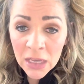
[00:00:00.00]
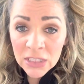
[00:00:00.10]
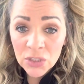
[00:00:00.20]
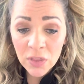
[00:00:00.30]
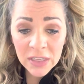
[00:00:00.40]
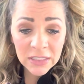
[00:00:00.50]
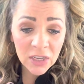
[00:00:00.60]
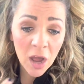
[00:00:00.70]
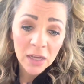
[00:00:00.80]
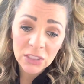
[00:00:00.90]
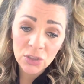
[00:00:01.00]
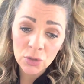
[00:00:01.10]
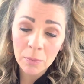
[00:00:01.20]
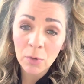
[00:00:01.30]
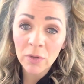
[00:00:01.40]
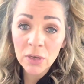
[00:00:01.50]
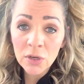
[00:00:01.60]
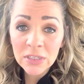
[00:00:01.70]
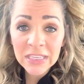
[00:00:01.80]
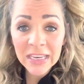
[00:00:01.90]
So this causes trouble with
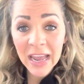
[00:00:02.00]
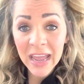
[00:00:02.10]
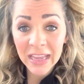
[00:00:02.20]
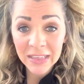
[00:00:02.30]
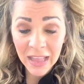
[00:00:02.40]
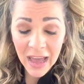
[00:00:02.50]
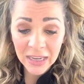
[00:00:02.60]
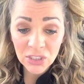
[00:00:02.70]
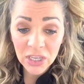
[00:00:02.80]
nursing and latch.